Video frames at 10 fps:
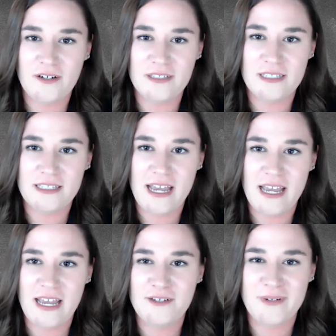for Girls'
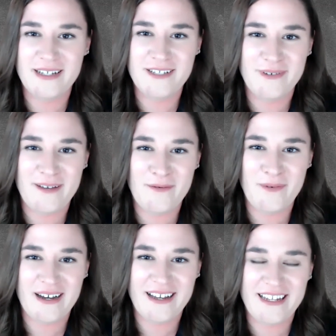Day
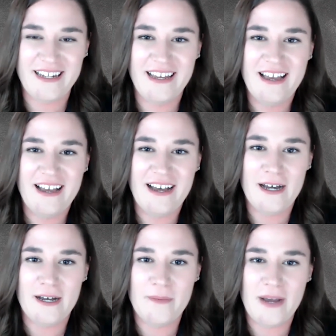2021.
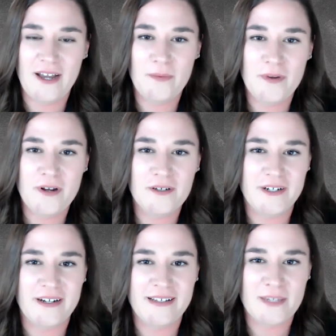I hope you
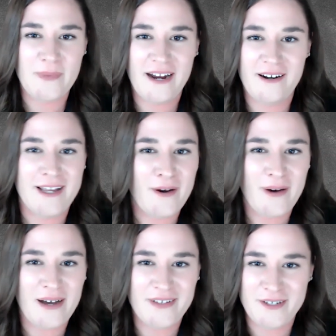girls are inspired and
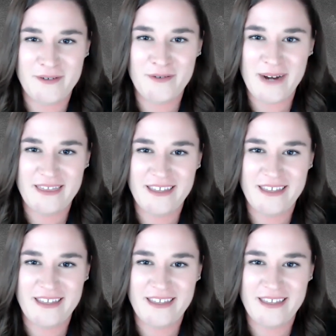go off and do